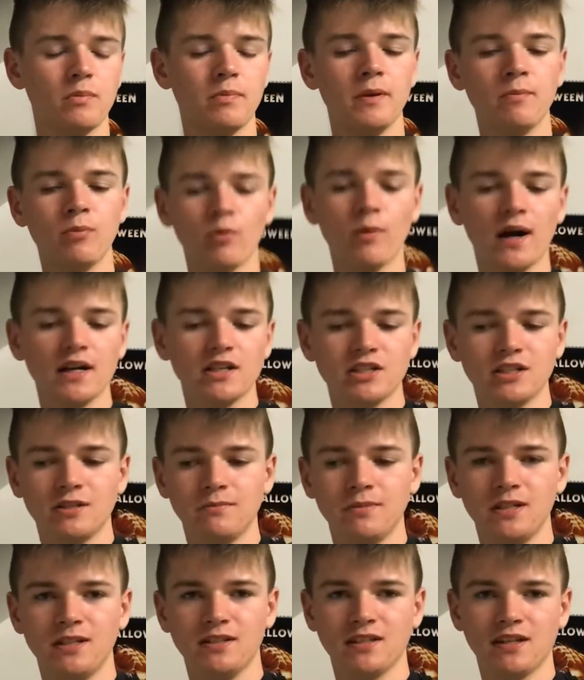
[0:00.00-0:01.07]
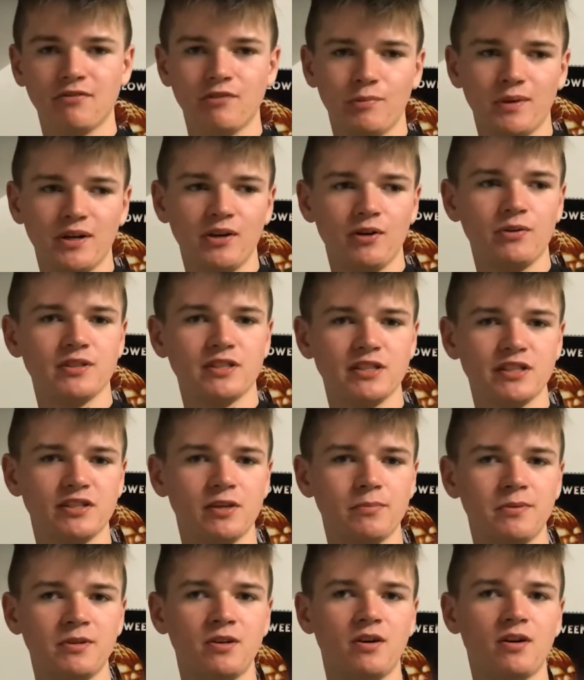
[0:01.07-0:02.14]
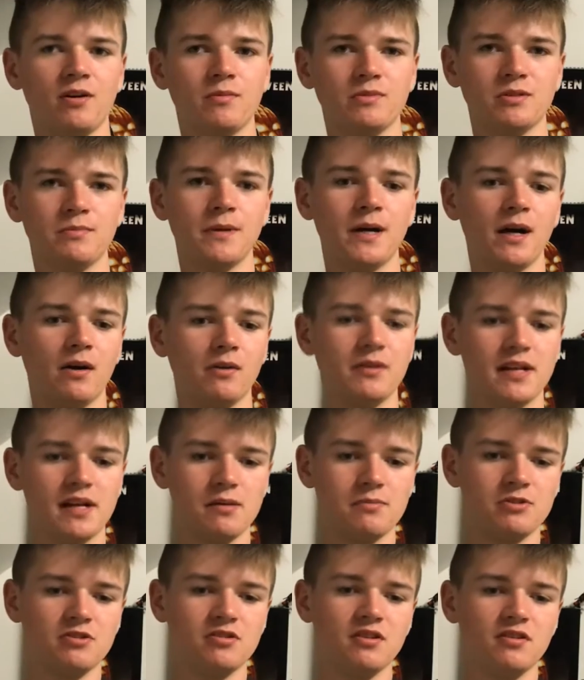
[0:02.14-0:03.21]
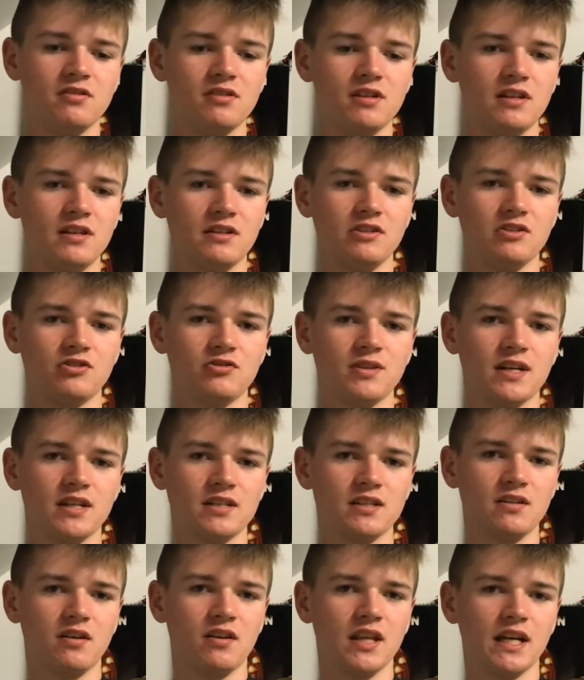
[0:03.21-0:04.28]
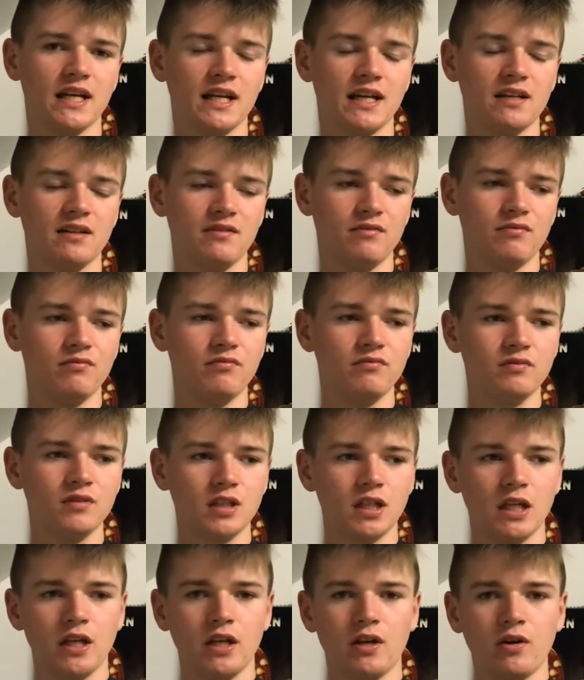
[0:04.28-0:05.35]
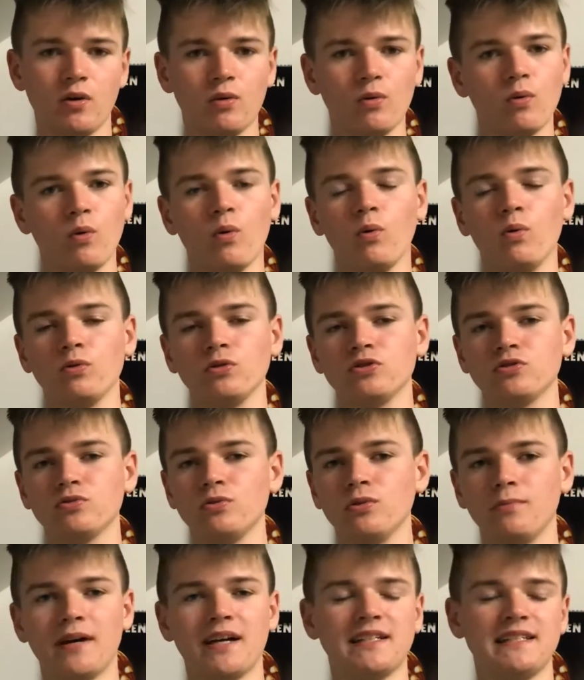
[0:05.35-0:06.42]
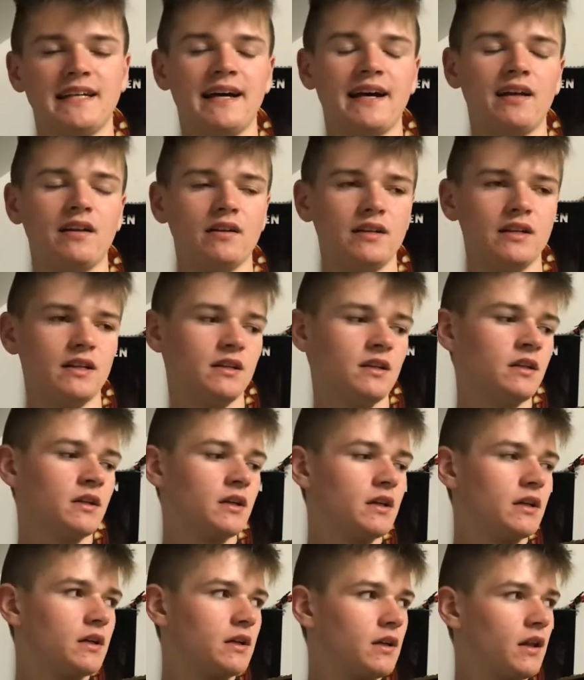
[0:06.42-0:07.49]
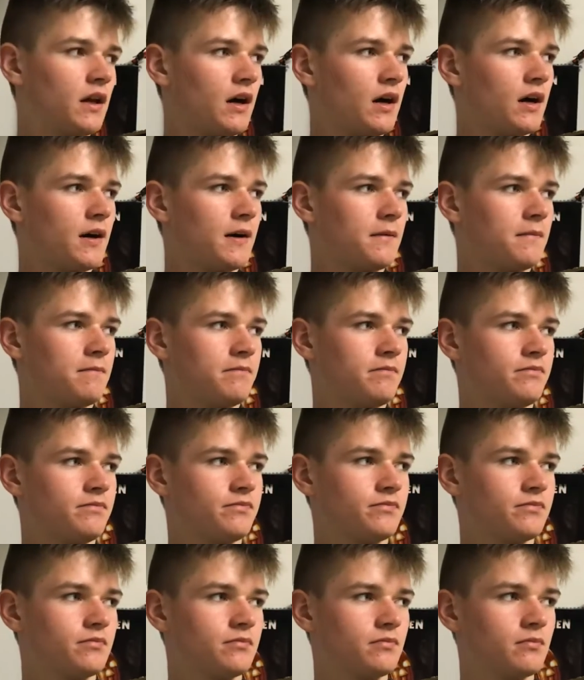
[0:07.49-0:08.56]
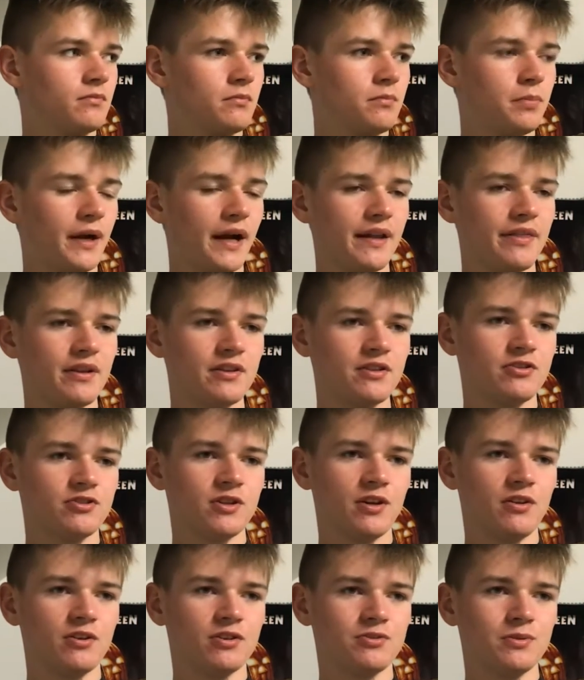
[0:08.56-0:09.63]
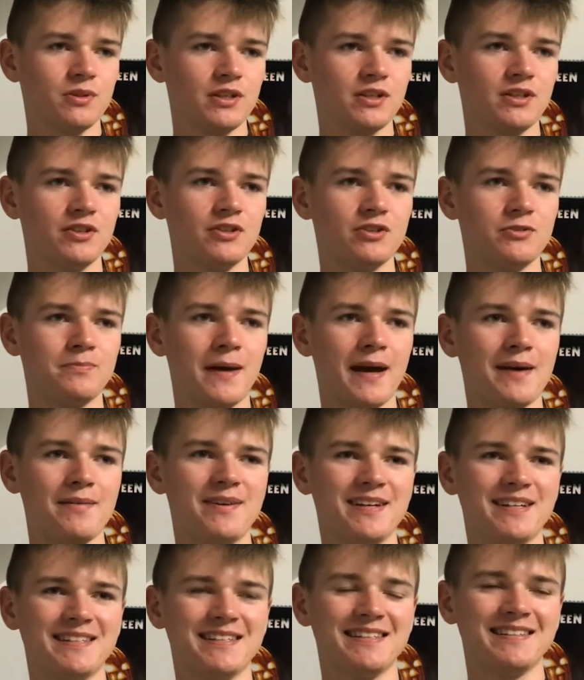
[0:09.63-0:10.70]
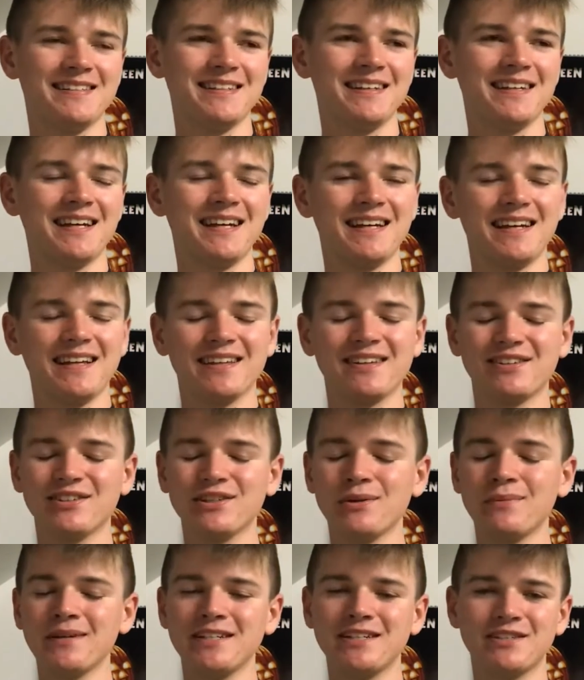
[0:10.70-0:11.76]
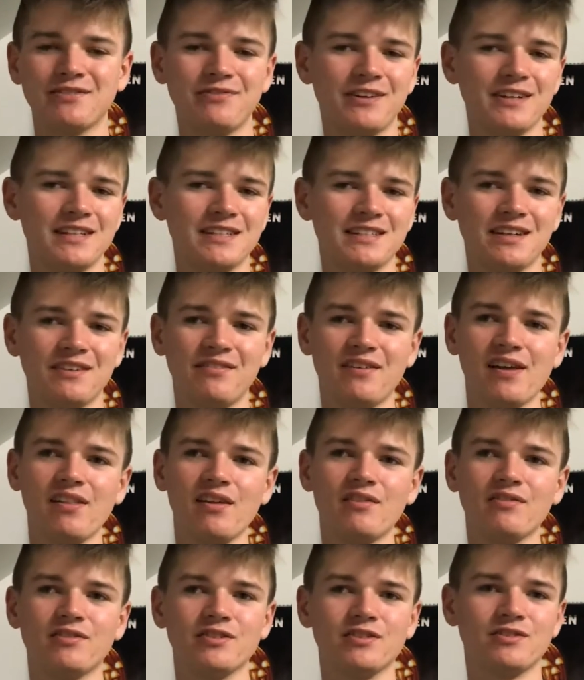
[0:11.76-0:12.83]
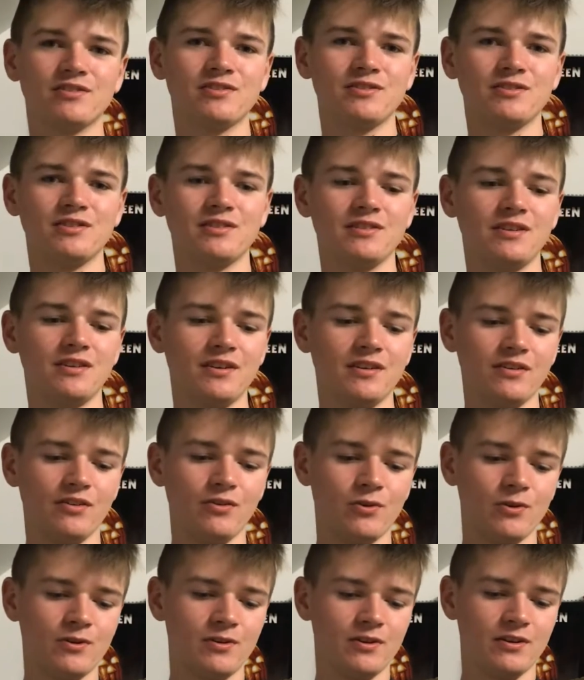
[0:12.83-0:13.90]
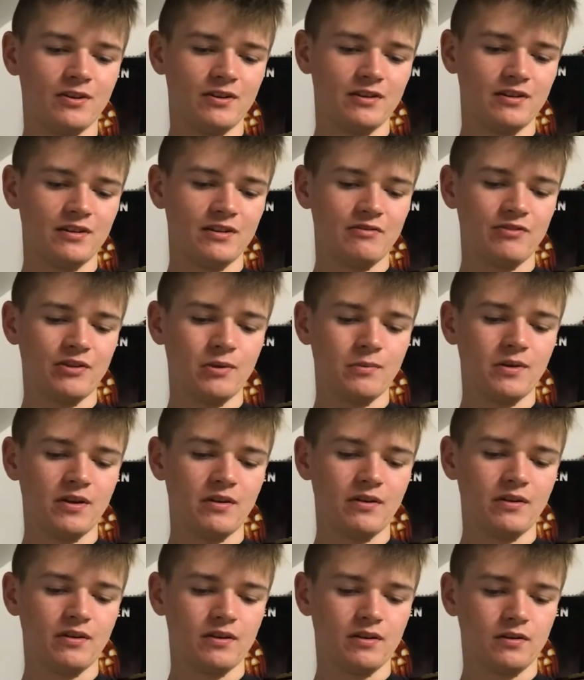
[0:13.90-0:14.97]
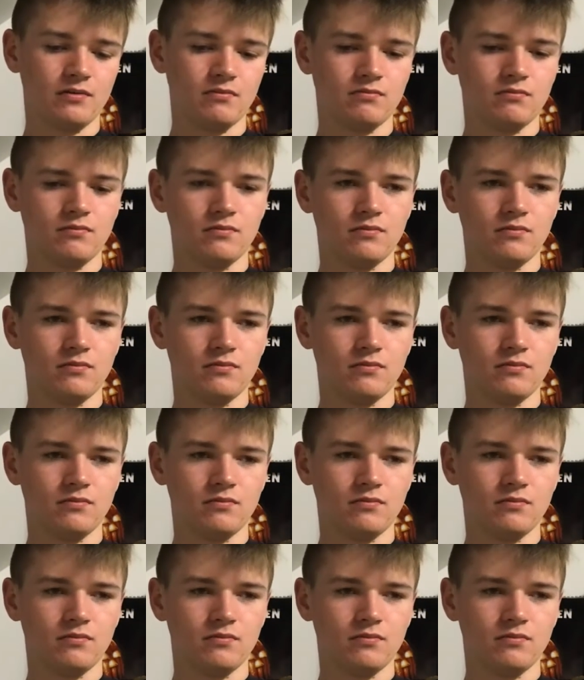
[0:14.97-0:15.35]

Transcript: people watching it, because everybody always gets up in arms about damsel in distress and all that kind of old school mentality. But I think the trailer looks really good. There's Batmans. There's so many just funny stuff. I love Chris Lord and Phil Miller,